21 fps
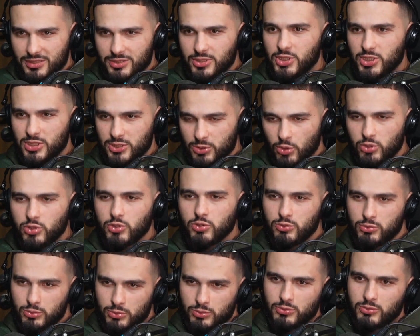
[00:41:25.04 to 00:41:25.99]
she's on
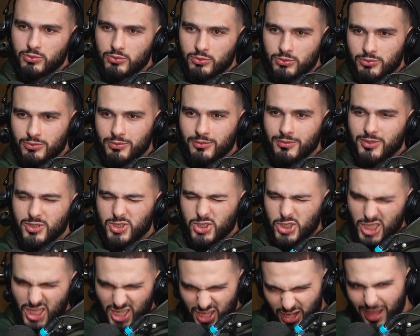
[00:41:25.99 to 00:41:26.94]
you. Okay.
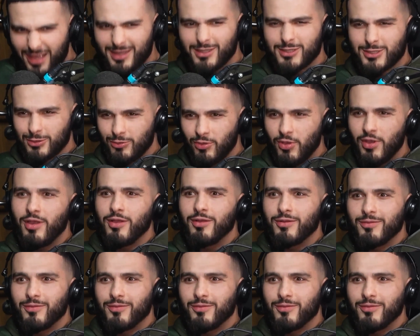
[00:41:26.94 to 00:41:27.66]
She likes you. Oh, is this